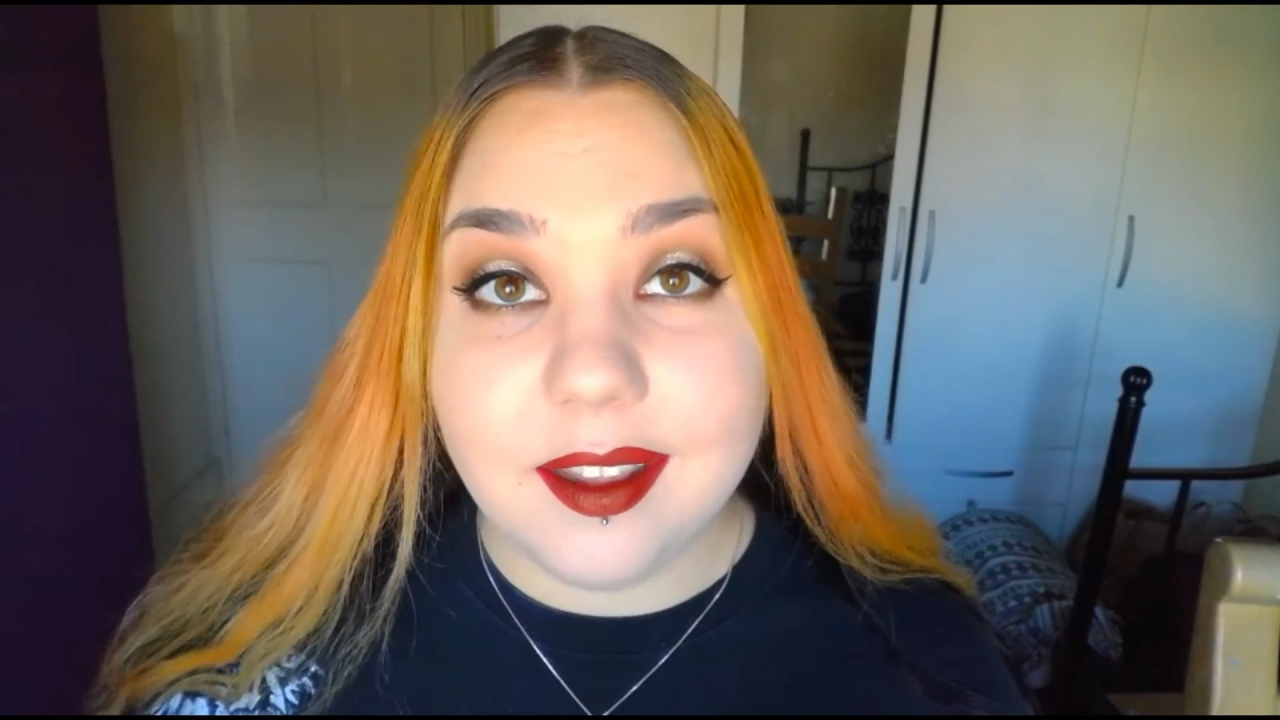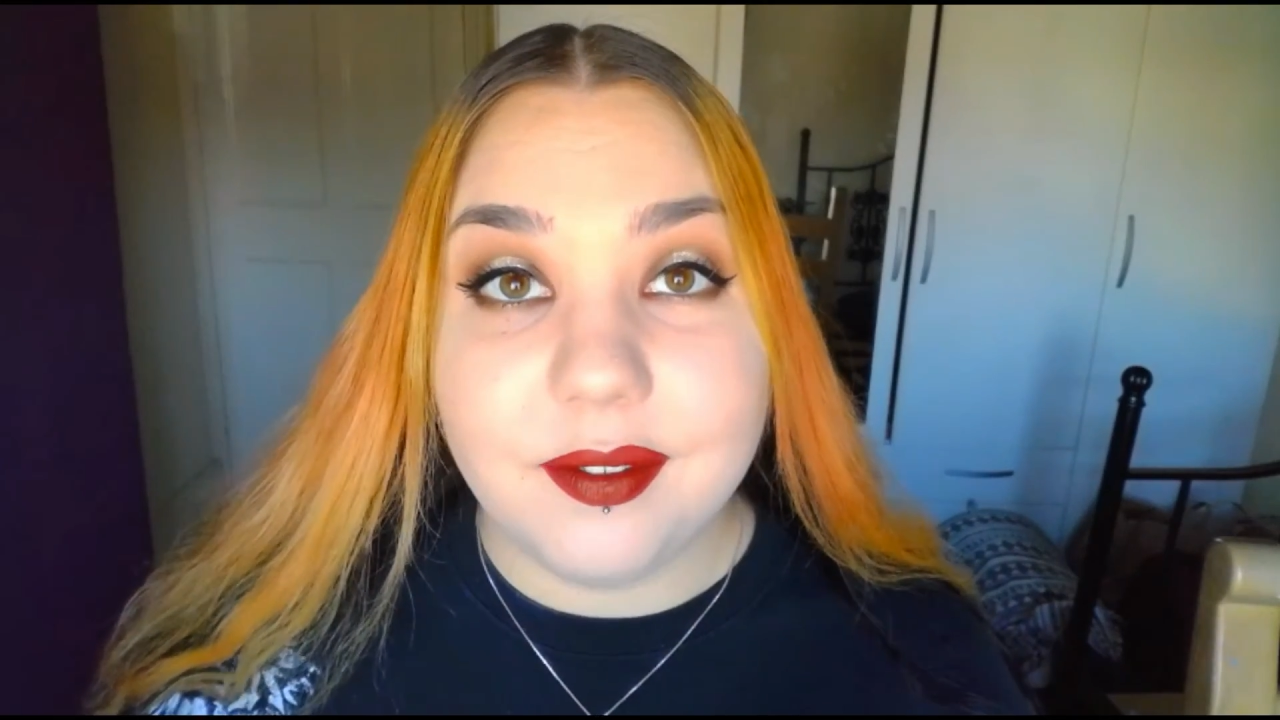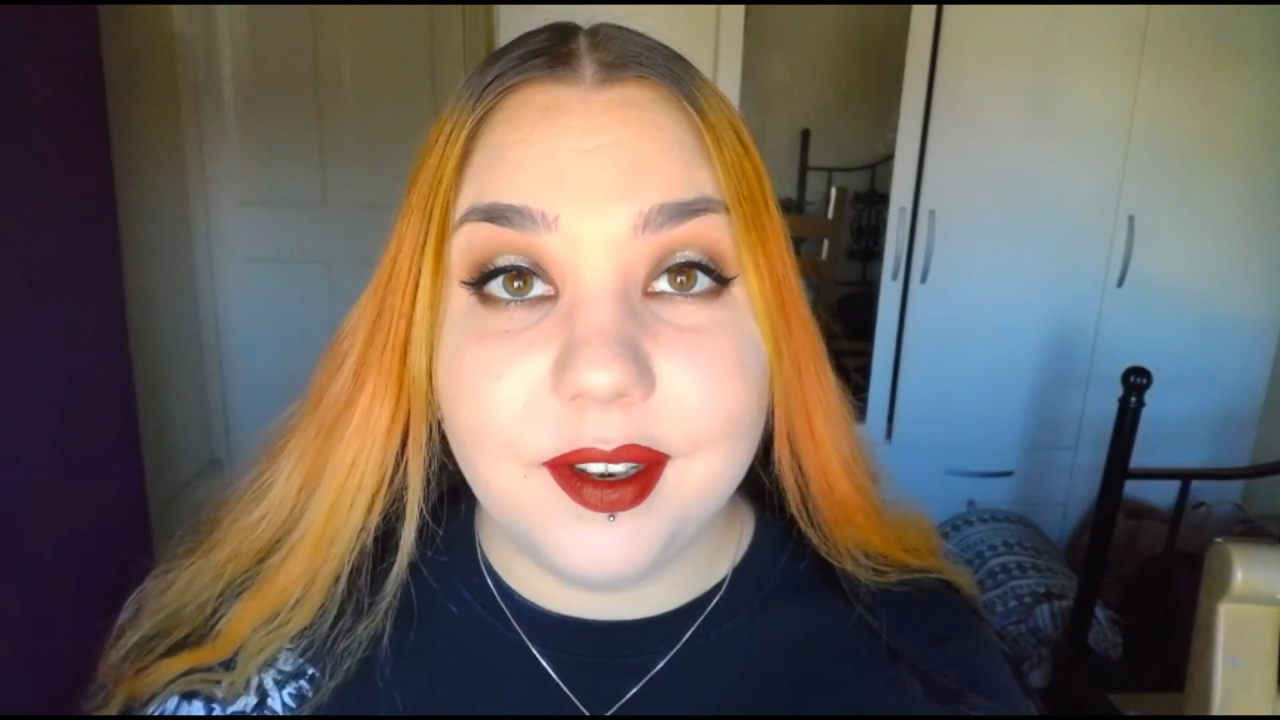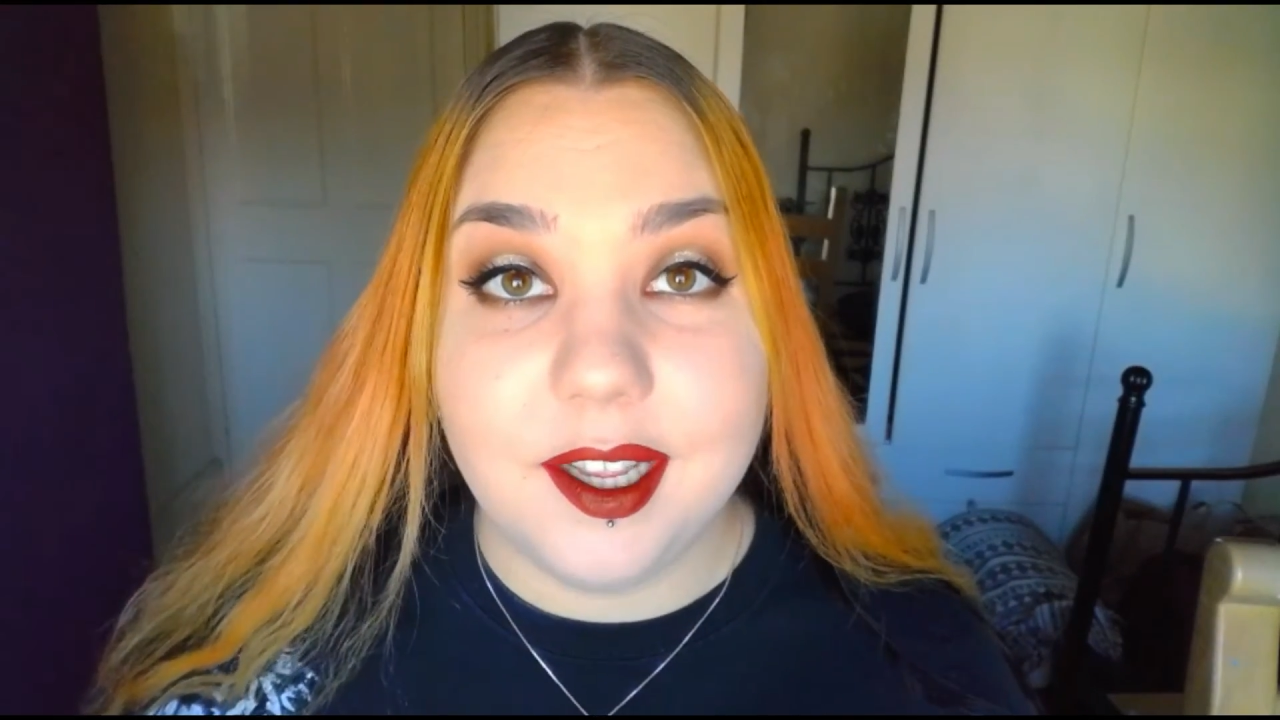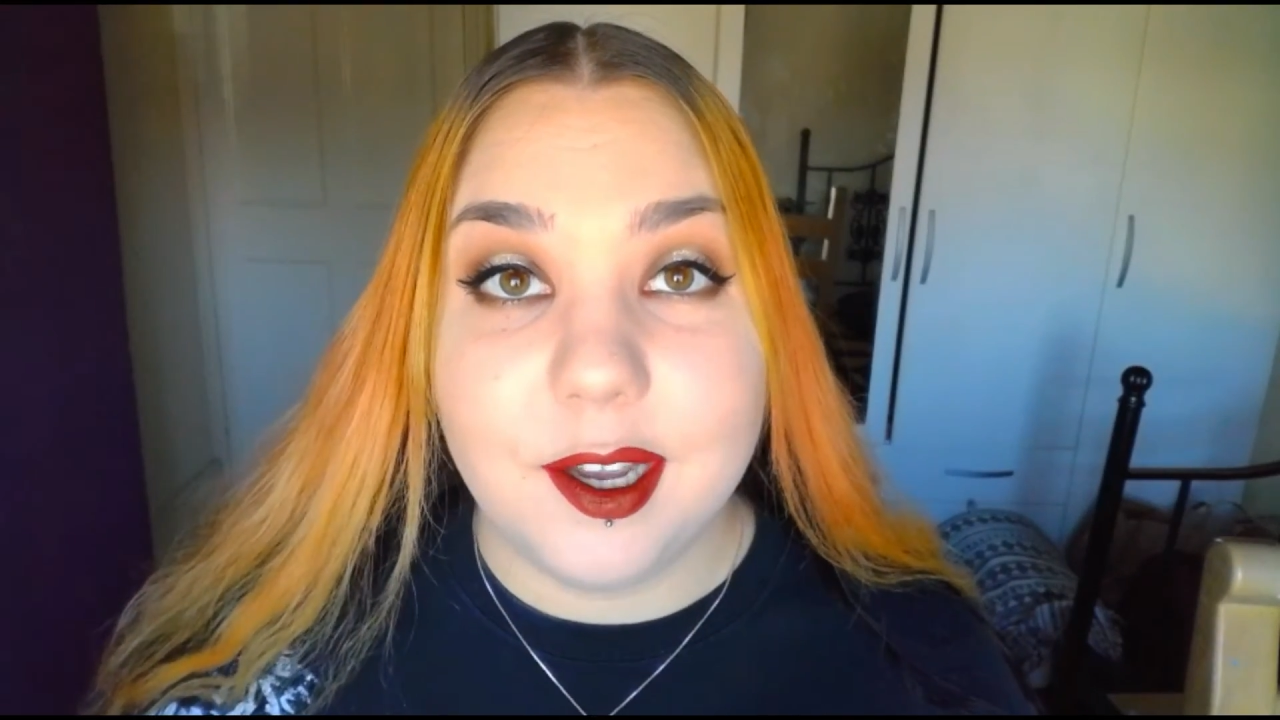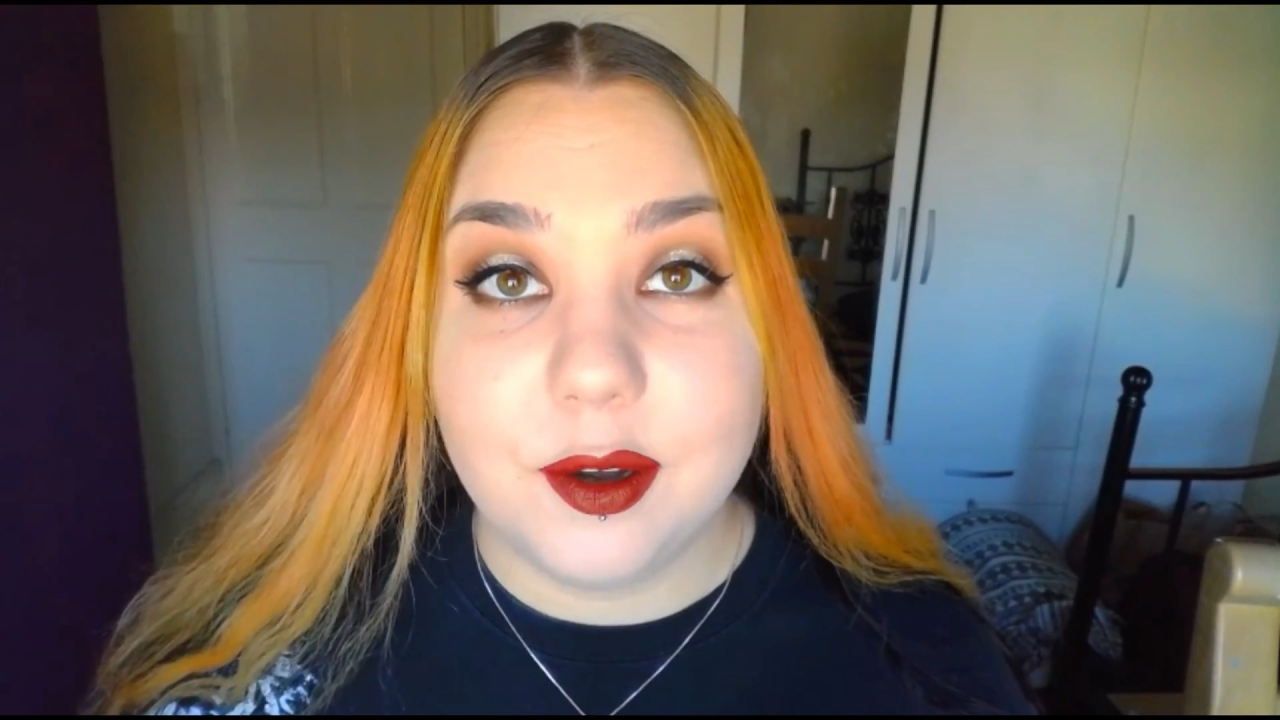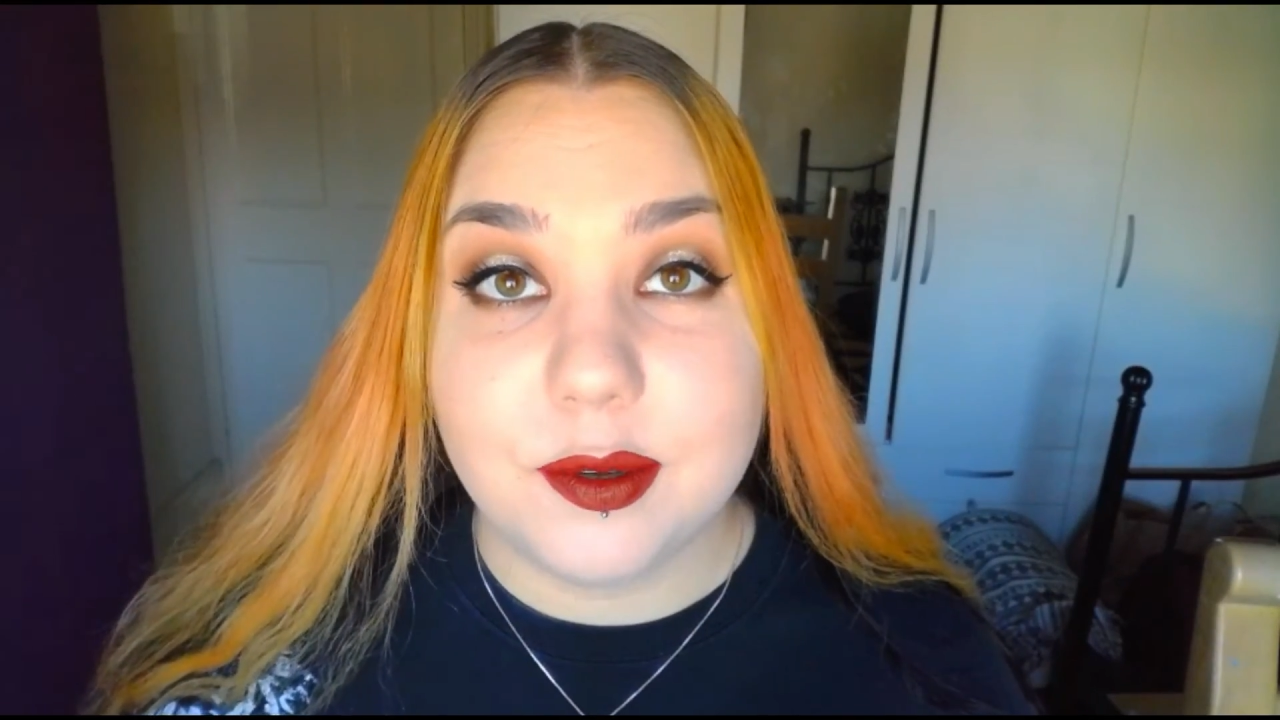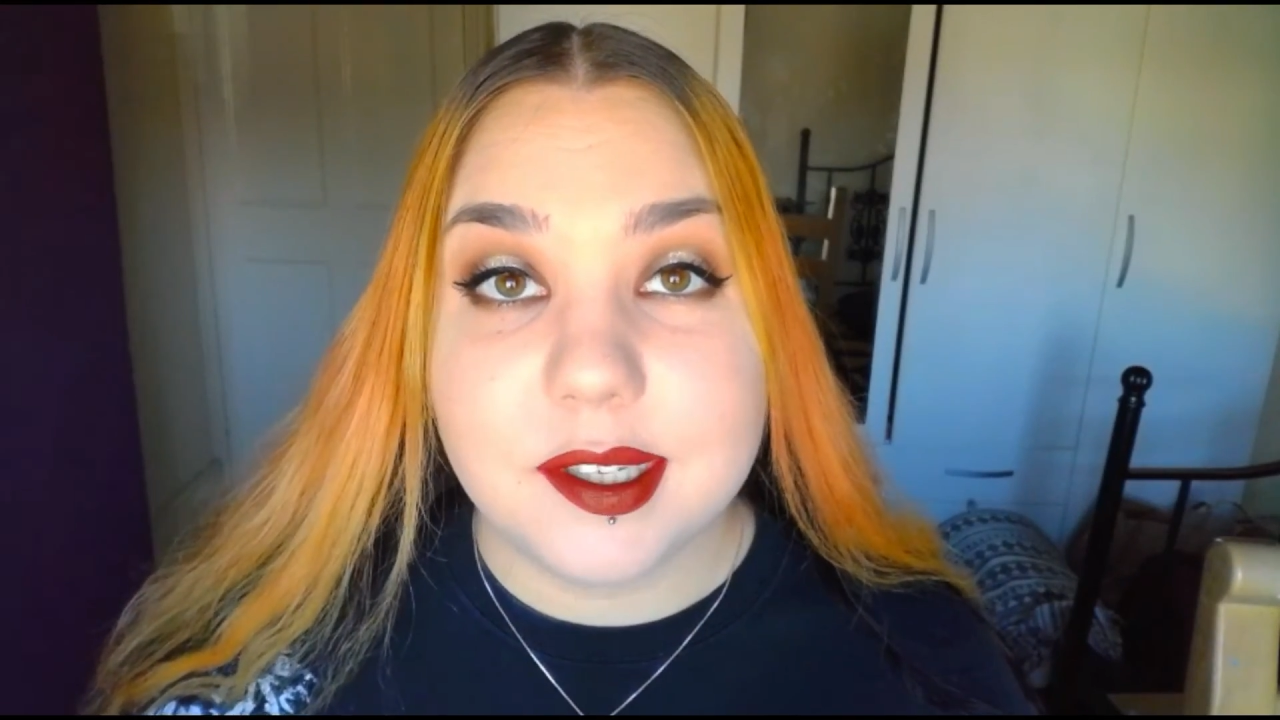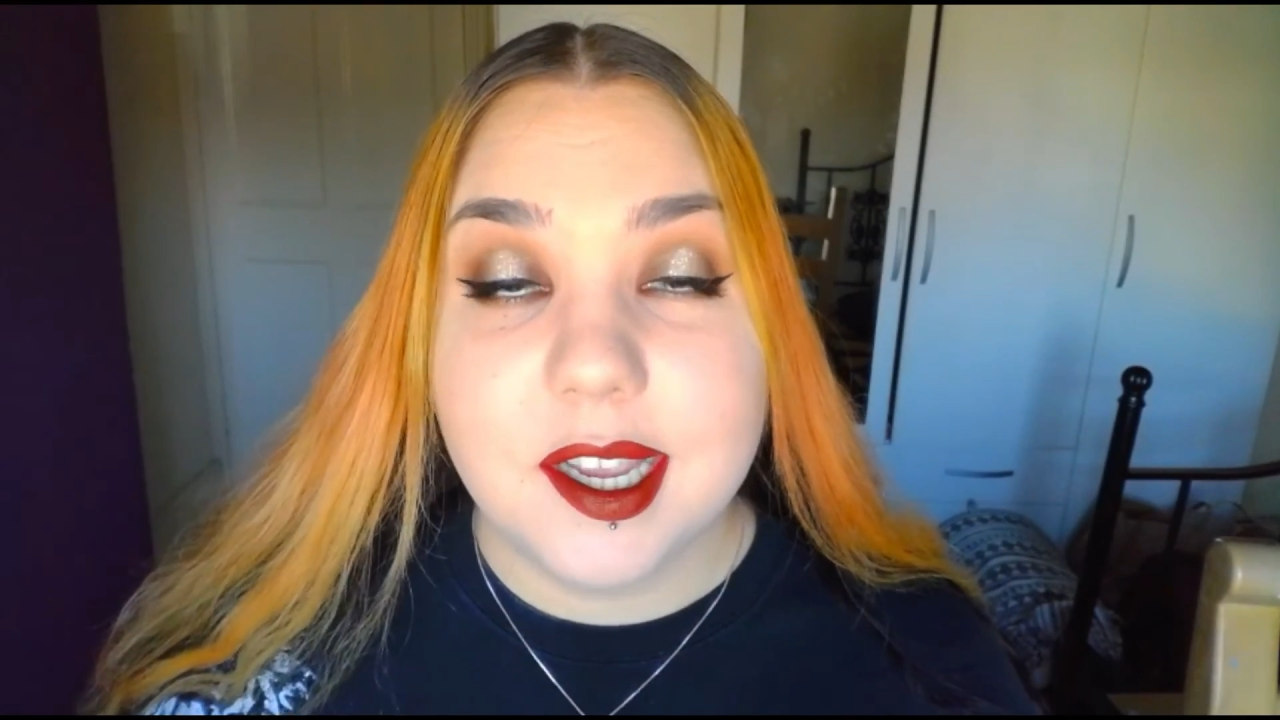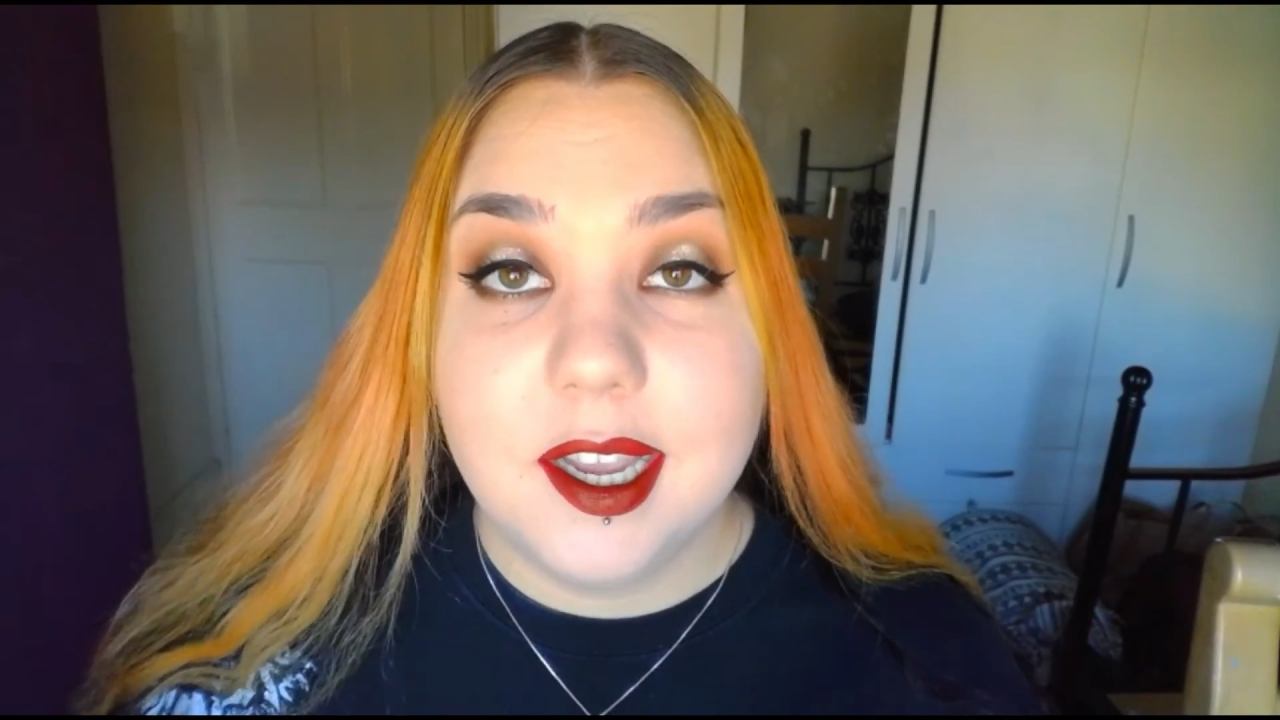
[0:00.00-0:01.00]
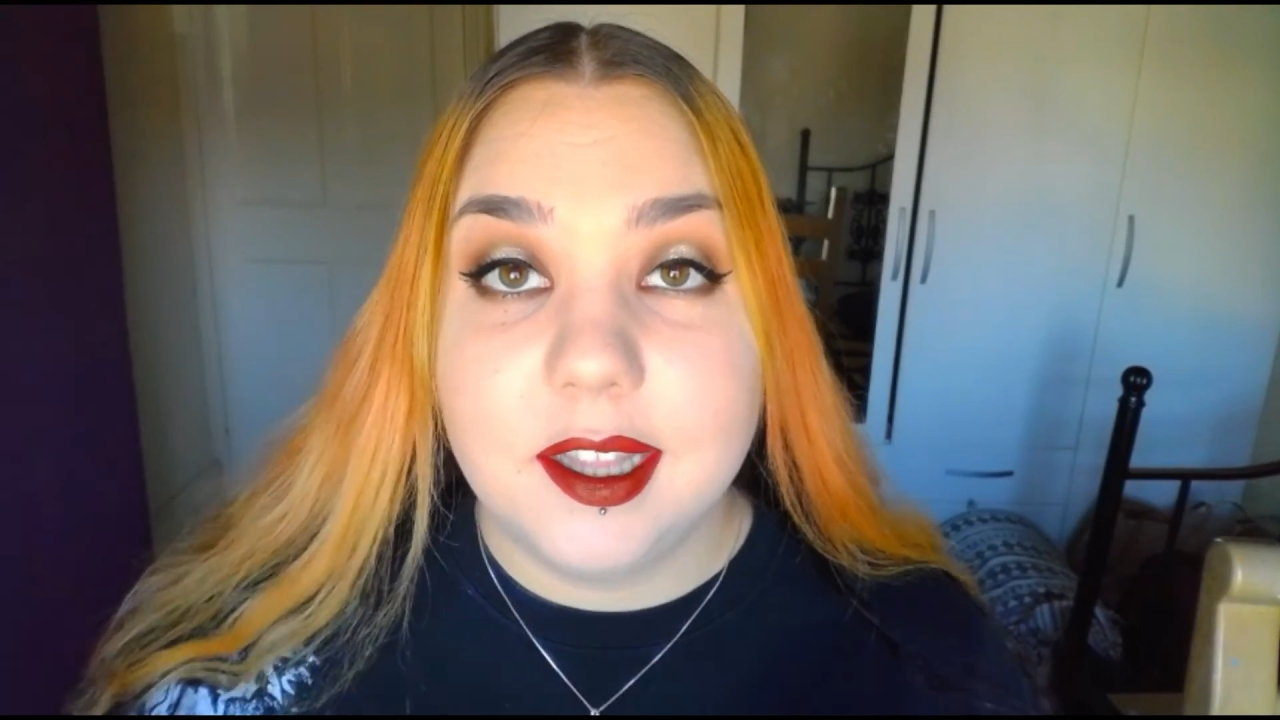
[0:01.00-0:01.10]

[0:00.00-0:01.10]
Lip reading: videos